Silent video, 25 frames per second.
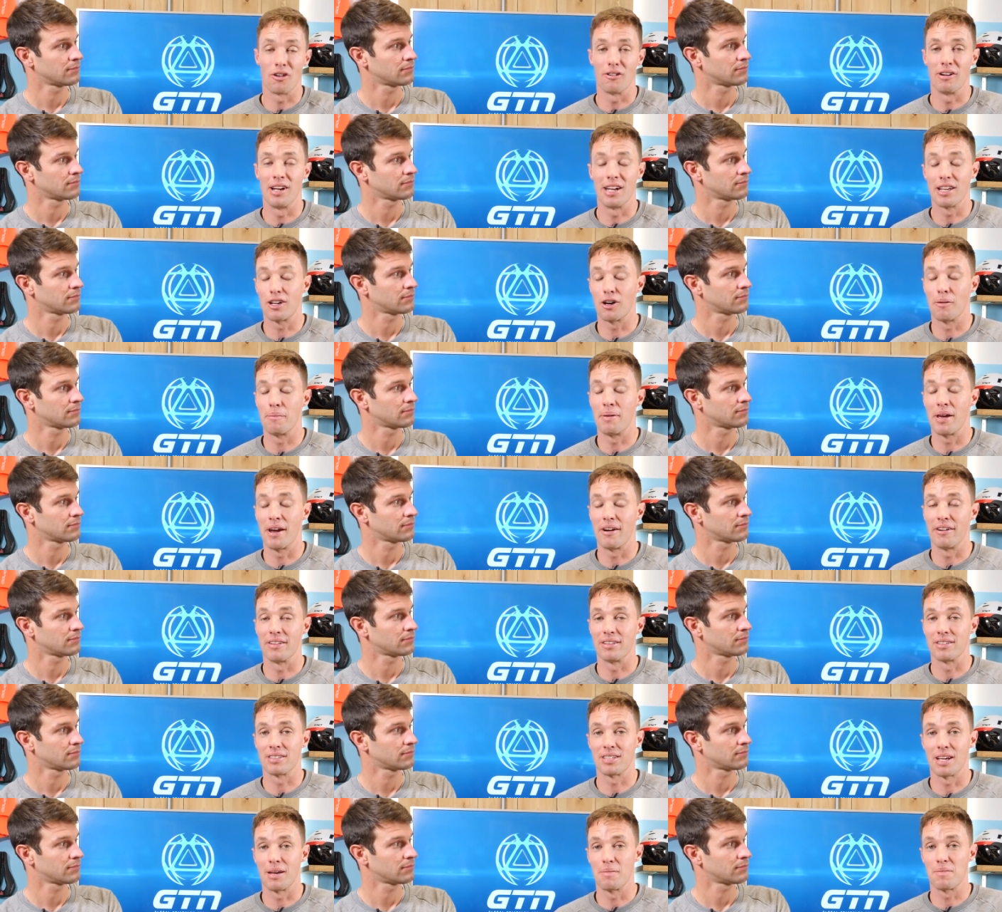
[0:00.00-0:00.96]
Speaker 1: not really
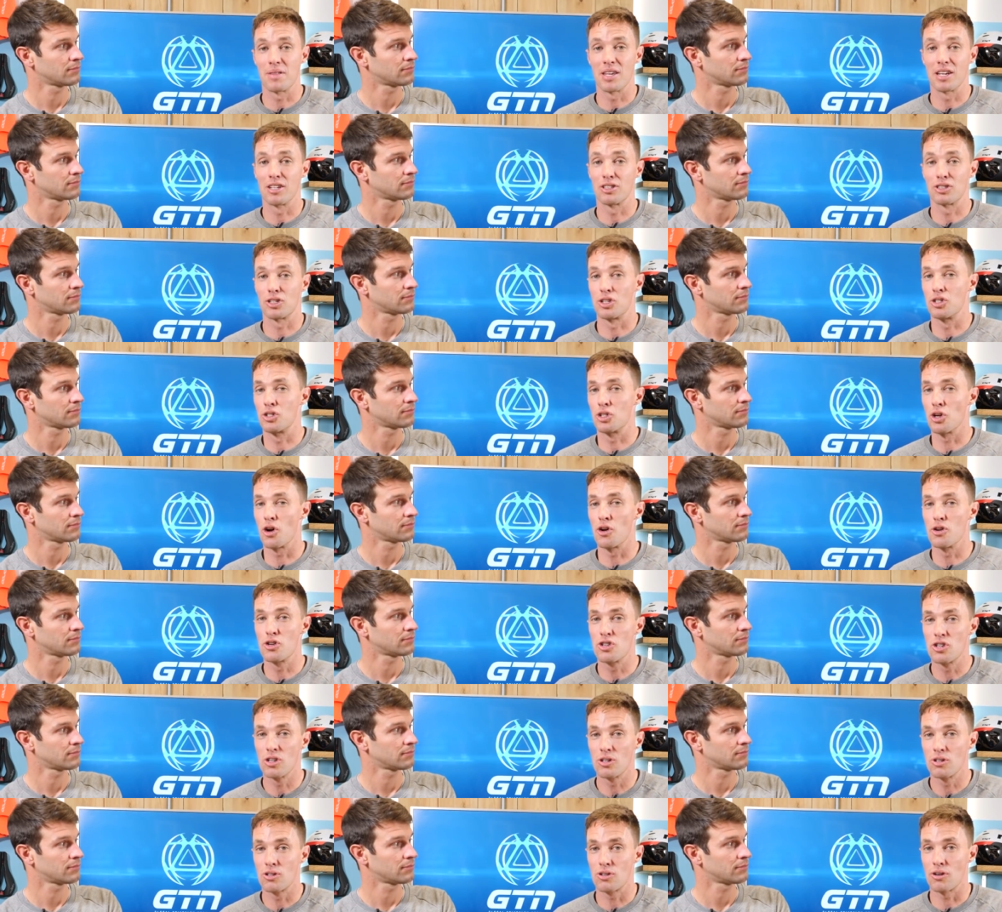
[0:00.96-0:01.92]
comparing the same thing. So
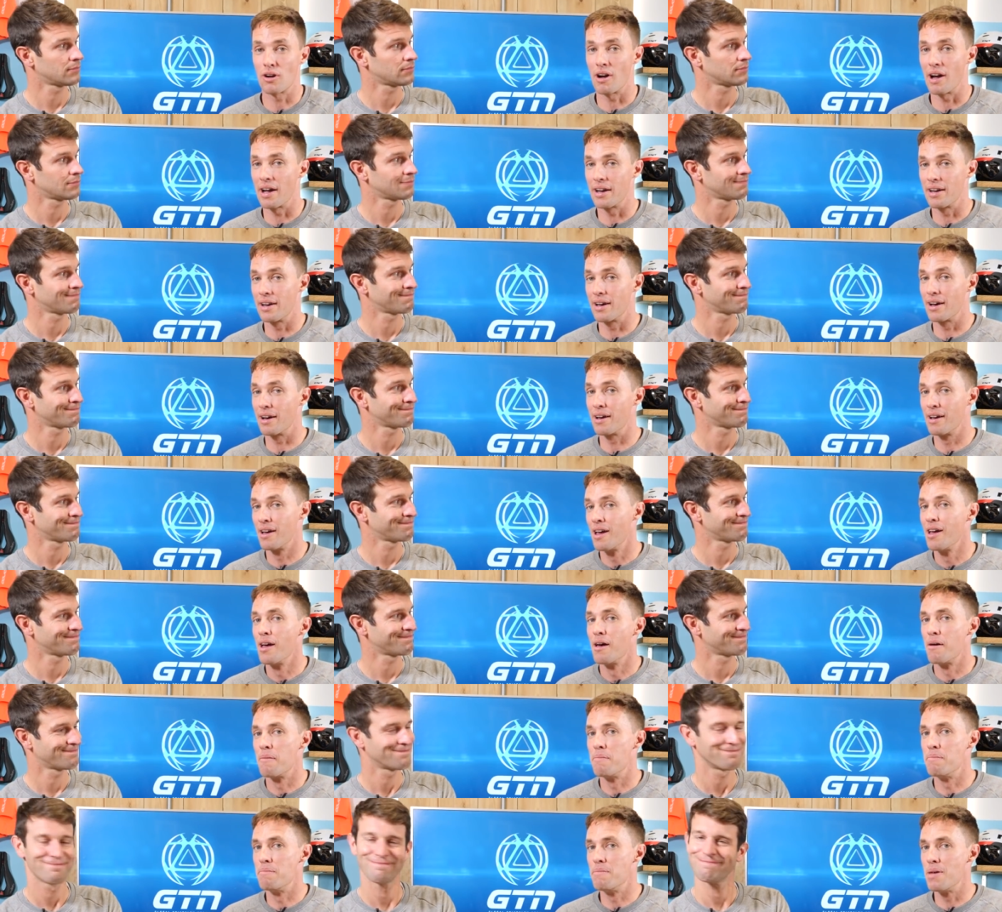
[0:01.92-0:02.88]
don't try and uh,
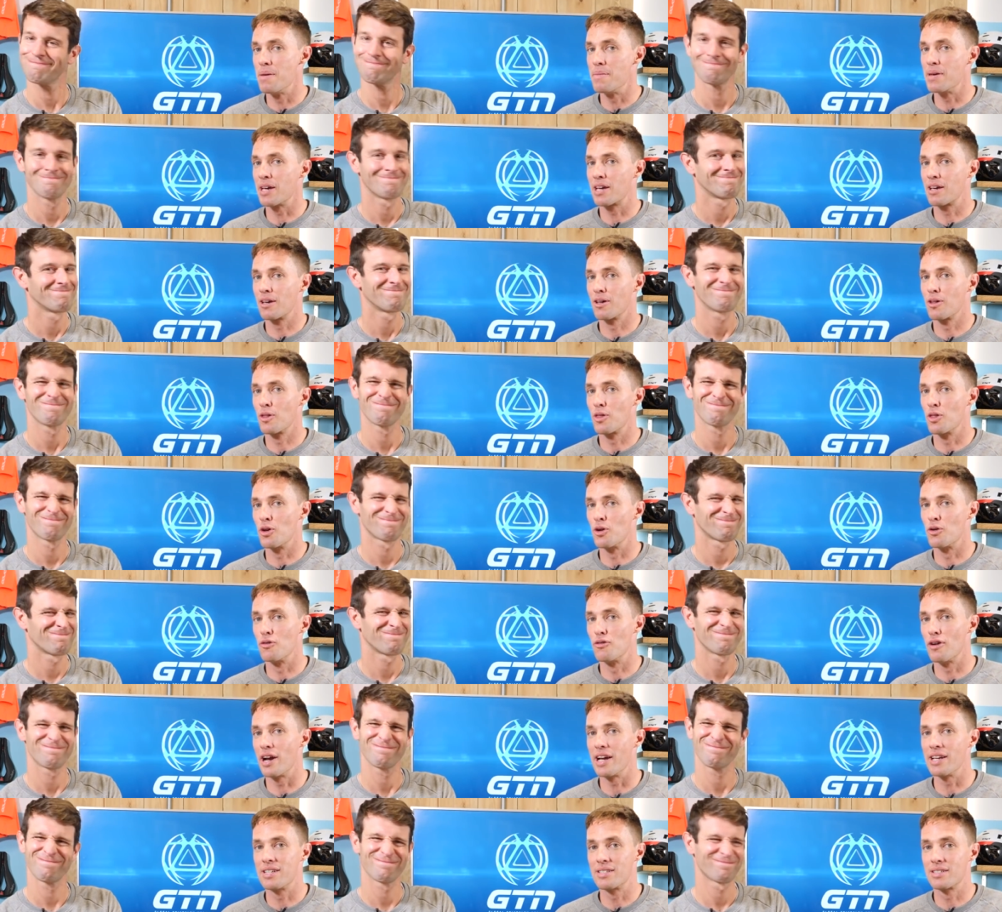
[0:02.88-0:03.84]
mimic the
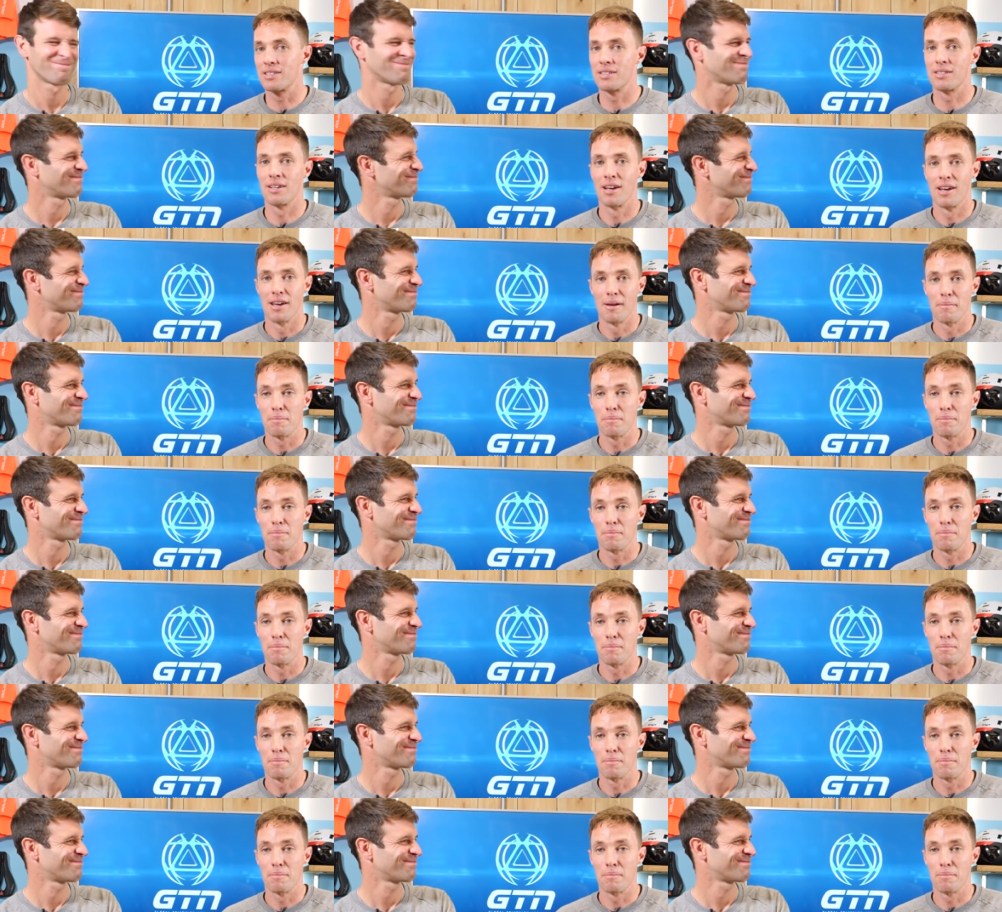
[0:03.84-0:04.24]
race